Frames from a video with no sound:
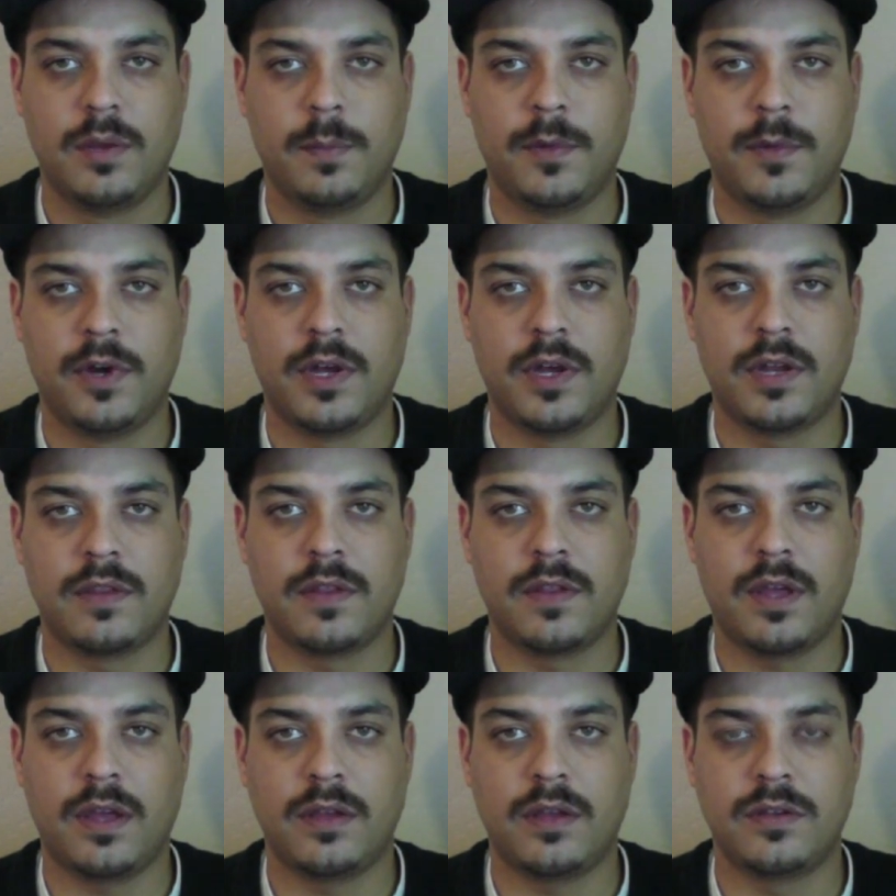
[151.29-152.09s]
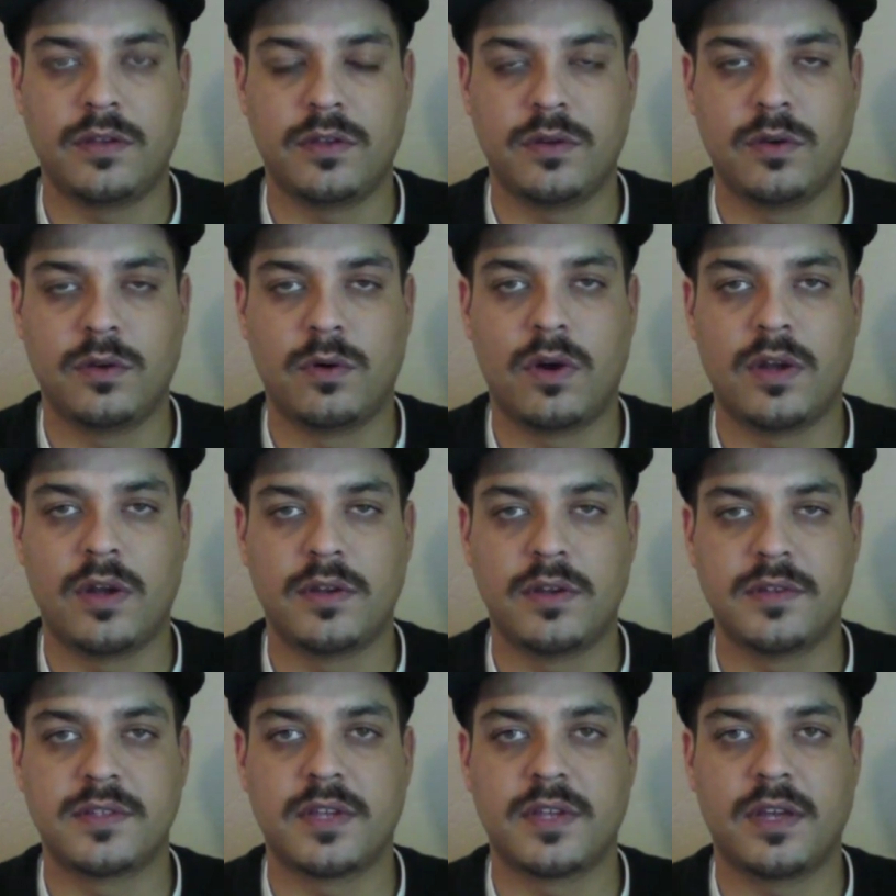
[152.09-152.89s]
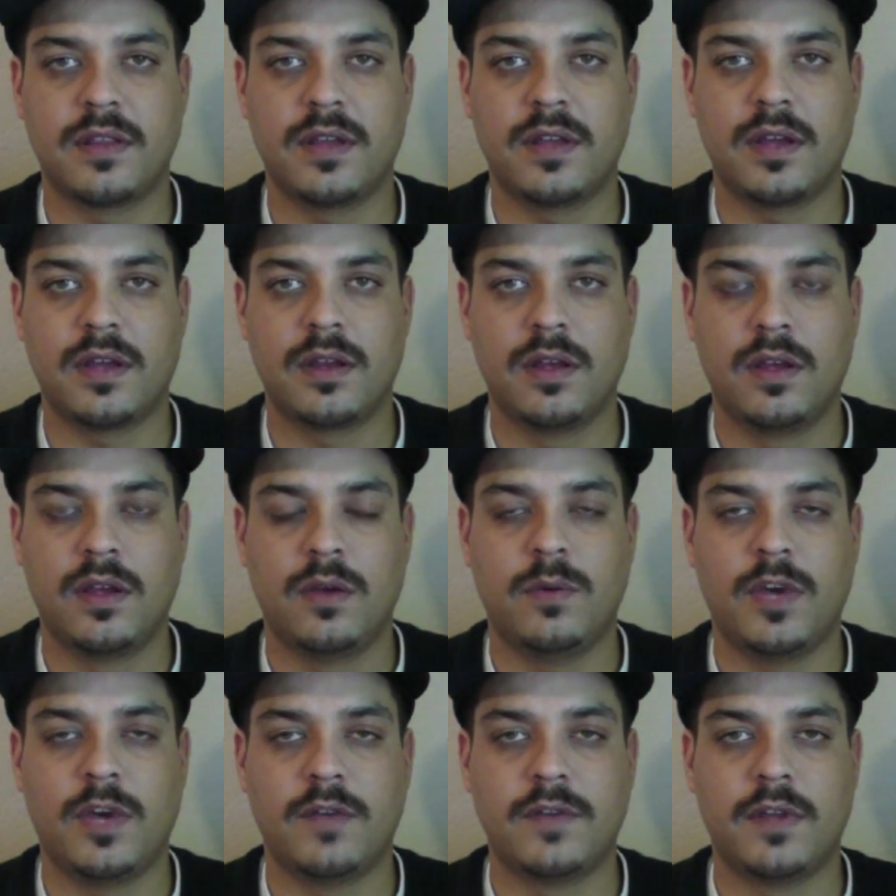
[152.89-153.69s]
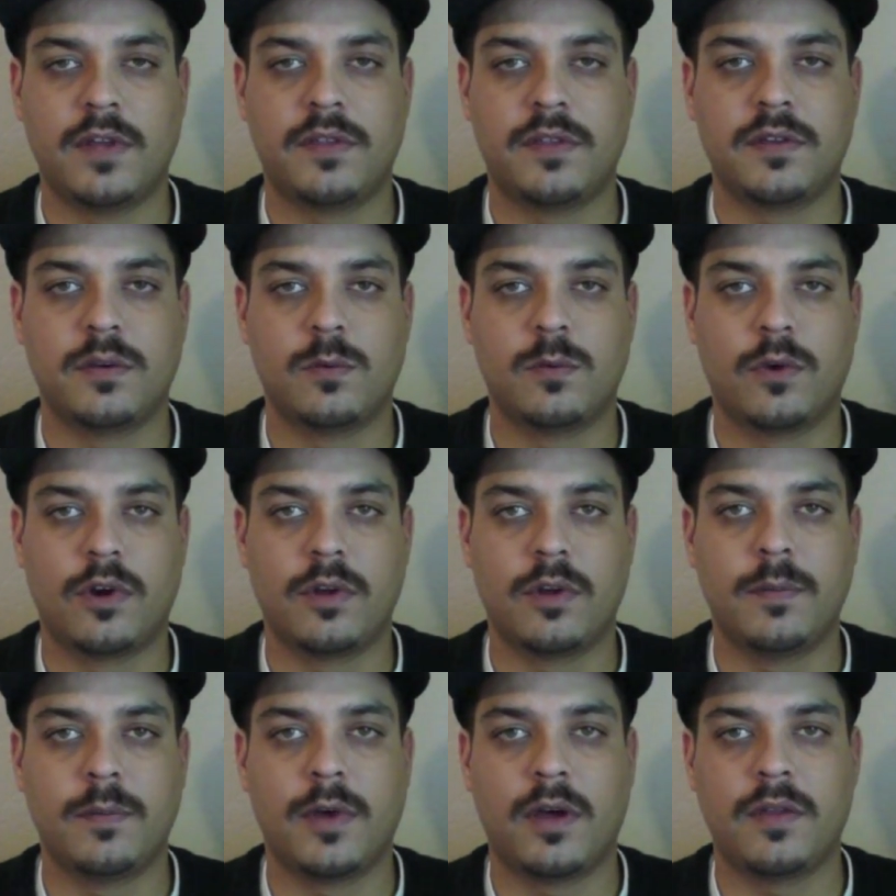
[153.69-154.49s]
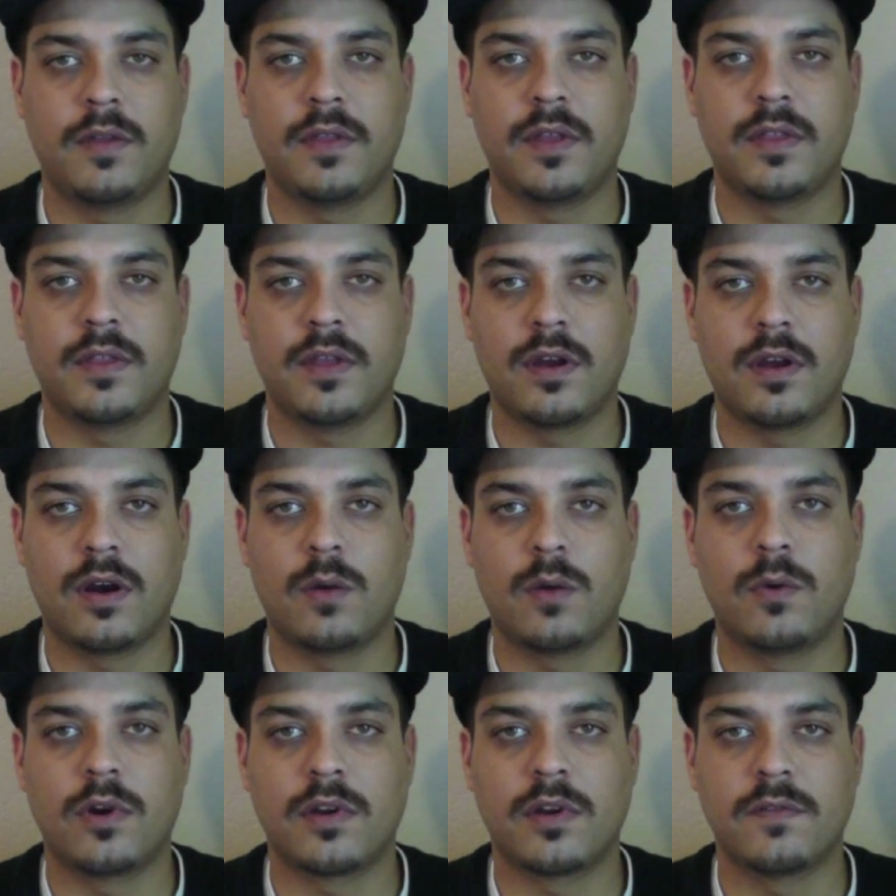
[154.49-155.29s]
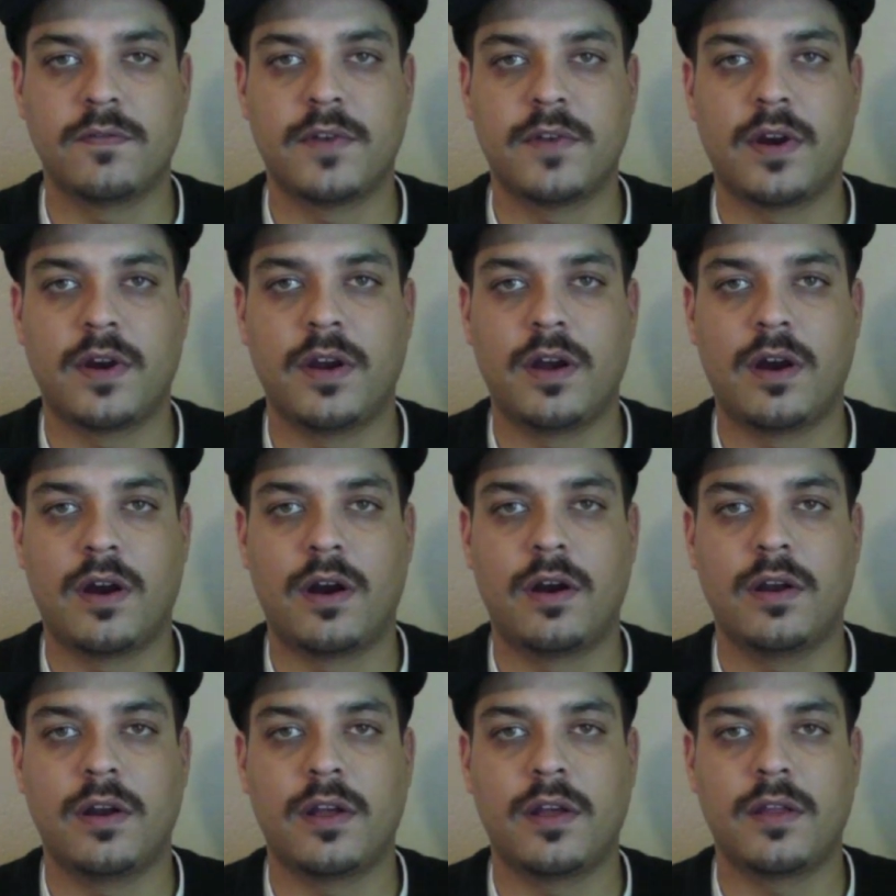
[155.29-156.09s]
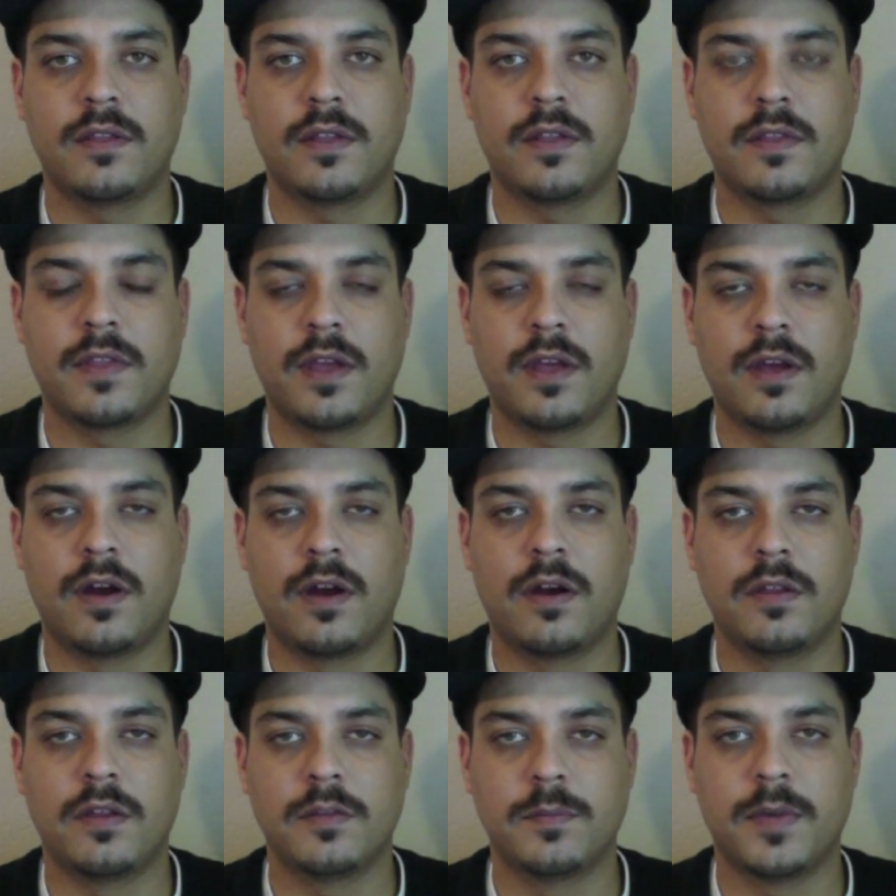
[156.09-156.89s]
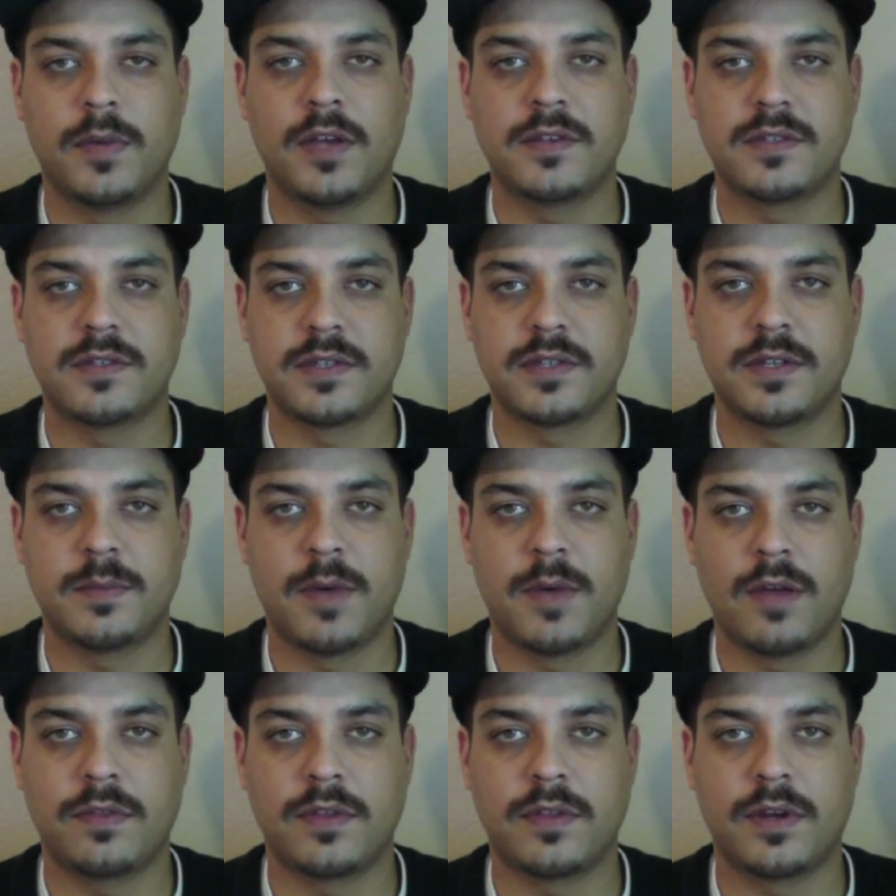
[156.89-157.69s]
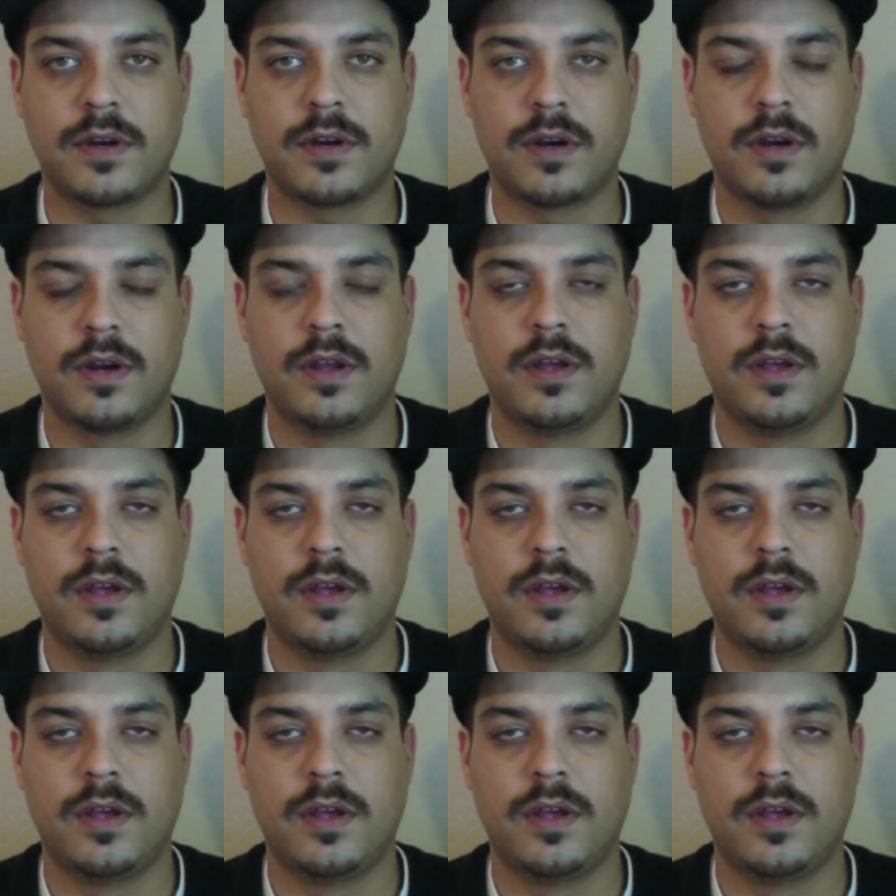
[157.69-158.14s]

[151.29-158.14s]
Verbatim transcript: But they do go on to say that we have nothing to worry about, that they are working very hard, and that they are the best team out there.